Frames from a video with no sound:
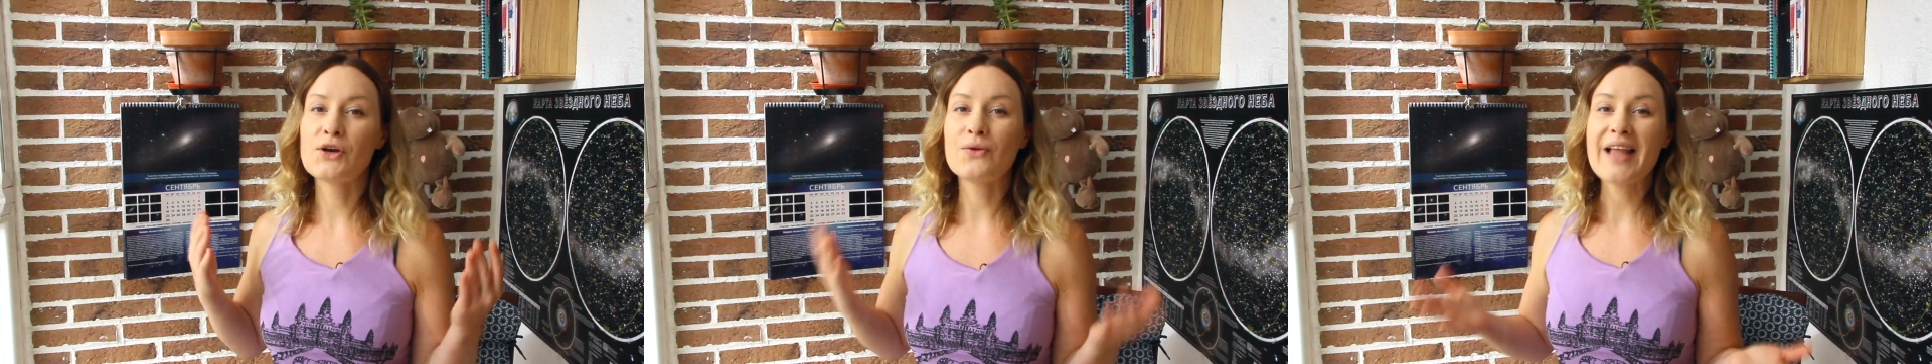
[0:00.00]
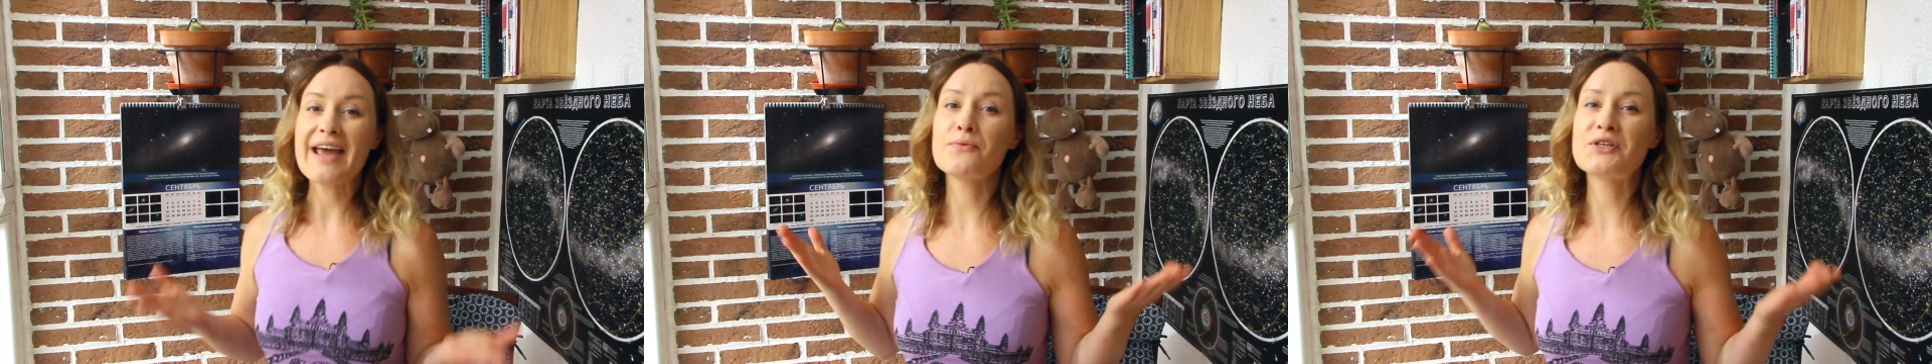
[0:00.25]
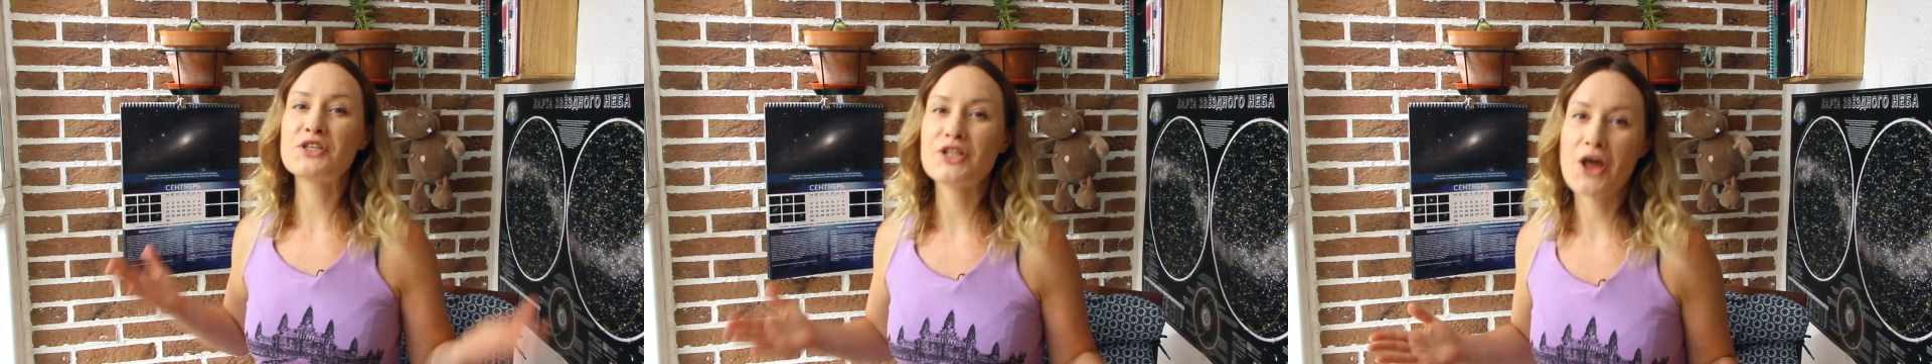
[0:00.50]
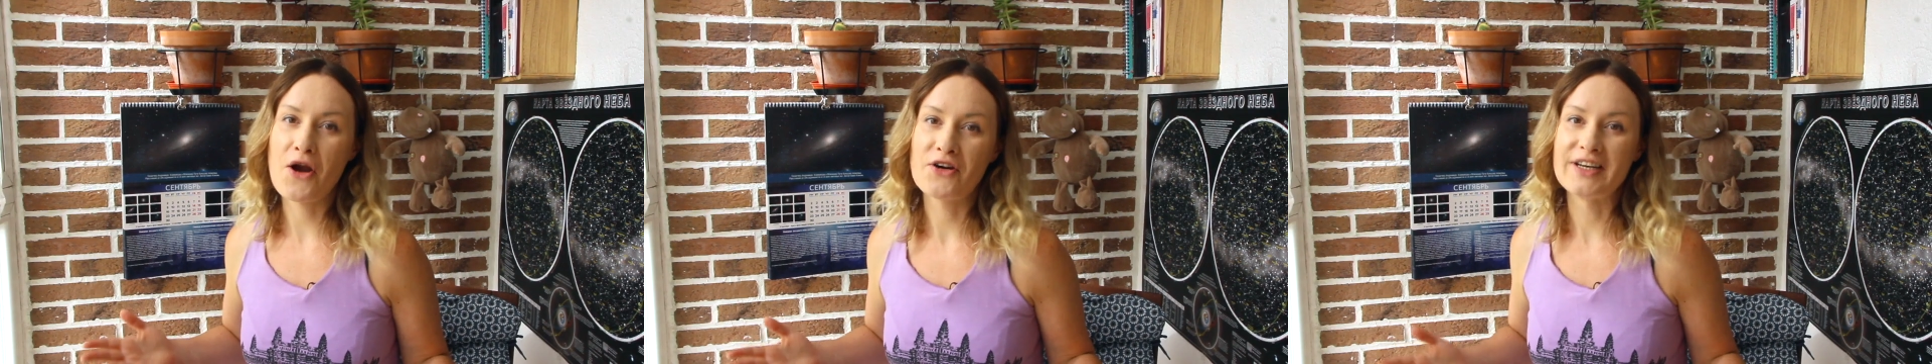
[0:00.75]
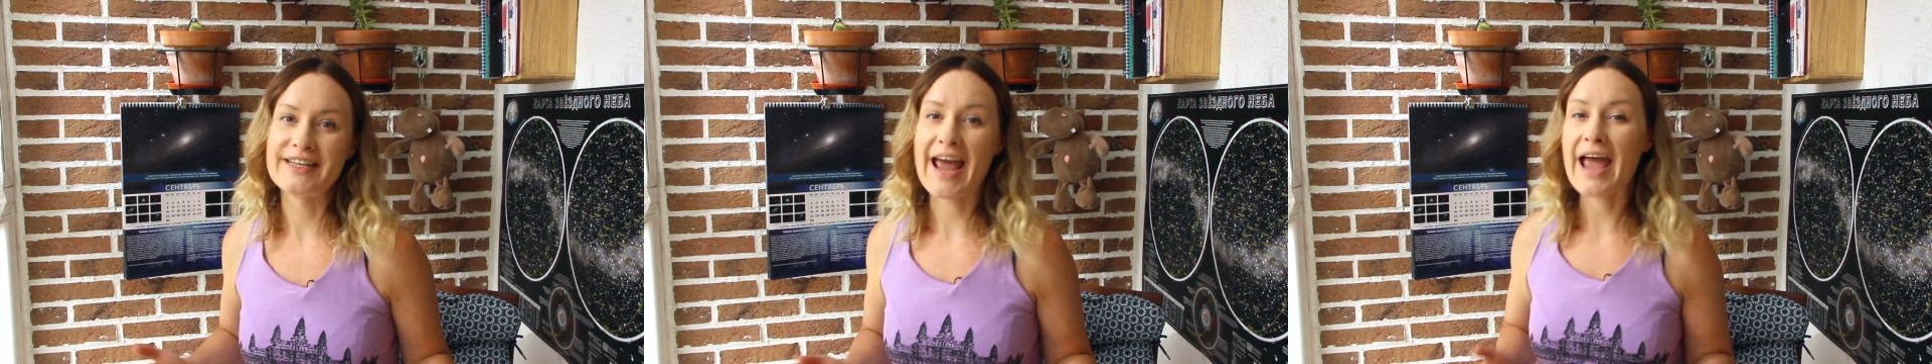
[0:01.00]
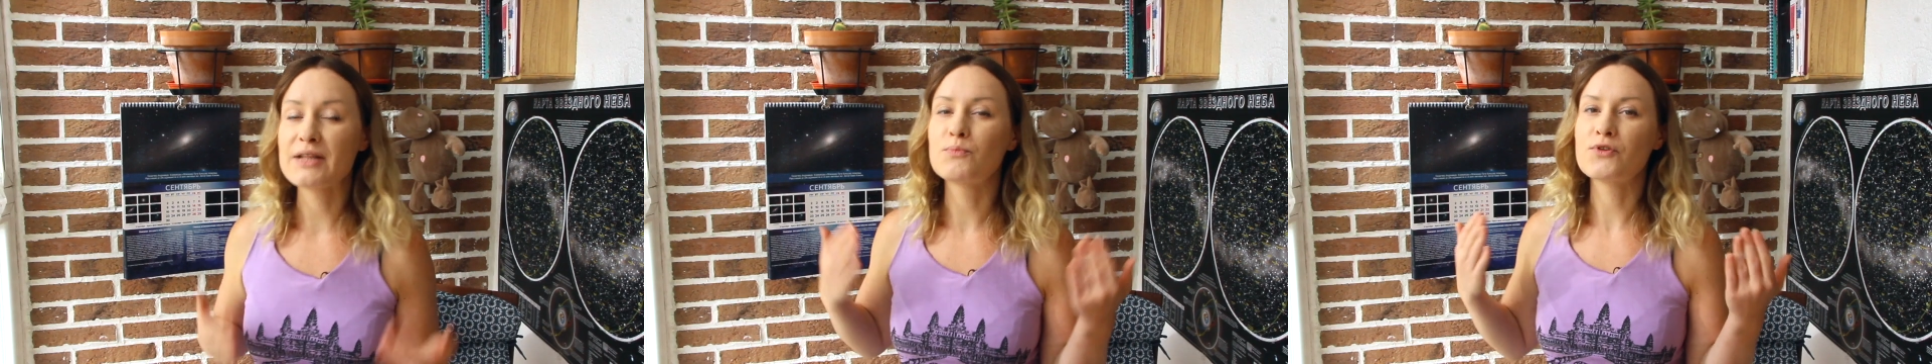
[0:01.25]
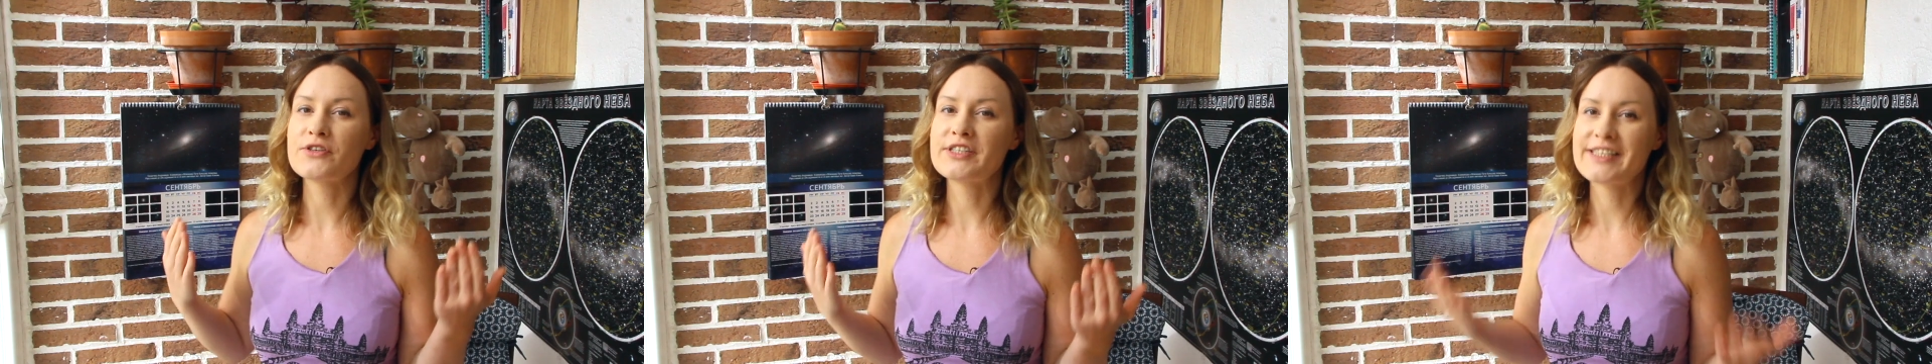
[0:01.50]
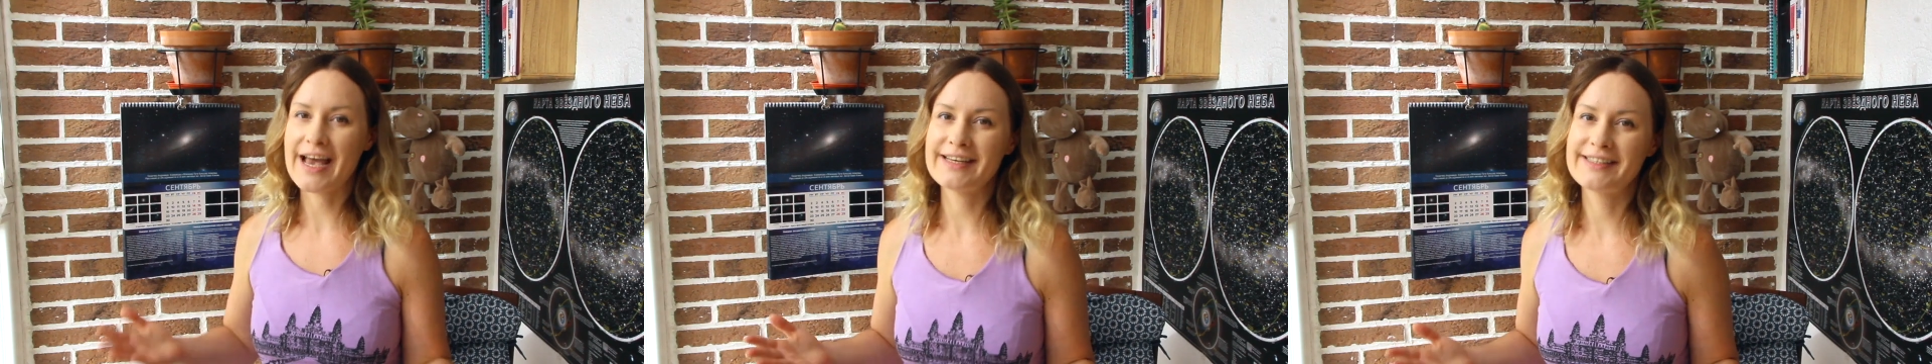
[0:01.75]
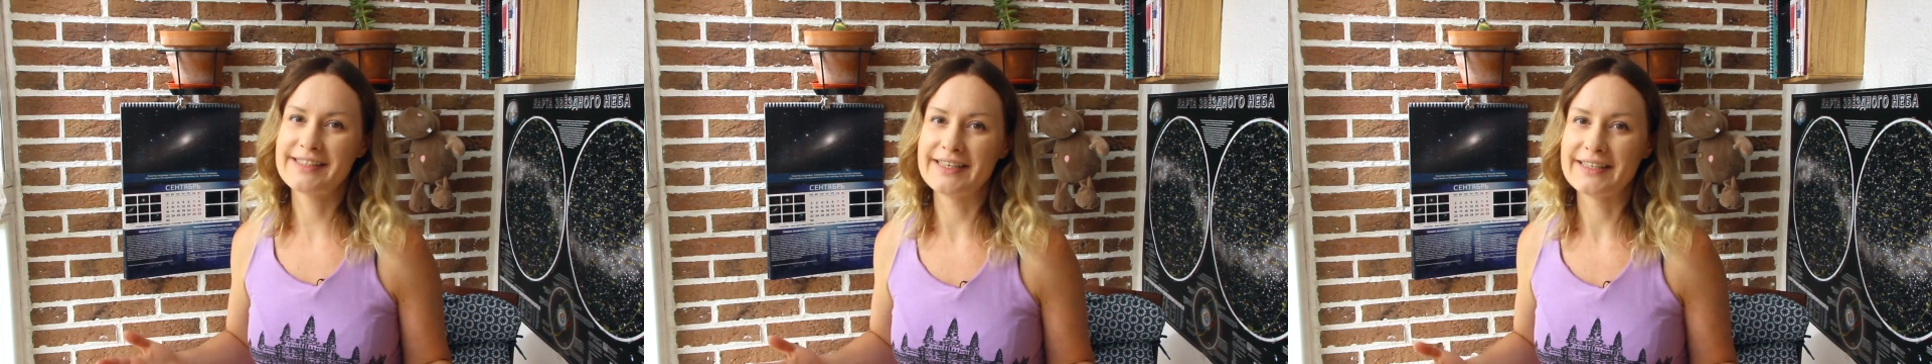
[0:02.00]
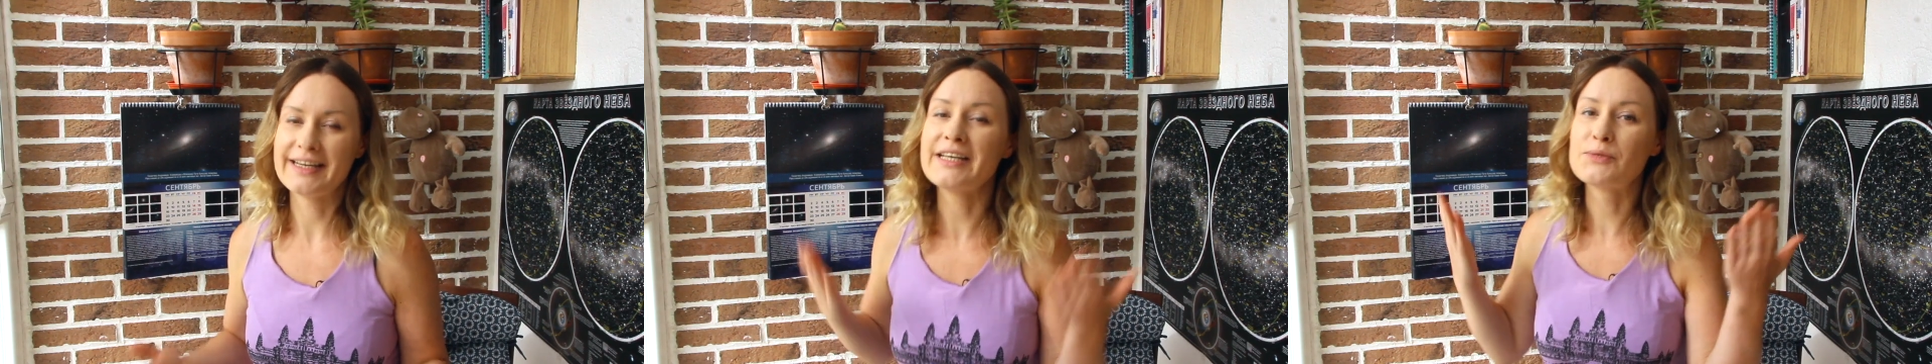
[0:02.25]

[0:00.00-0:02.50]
So language learning and processing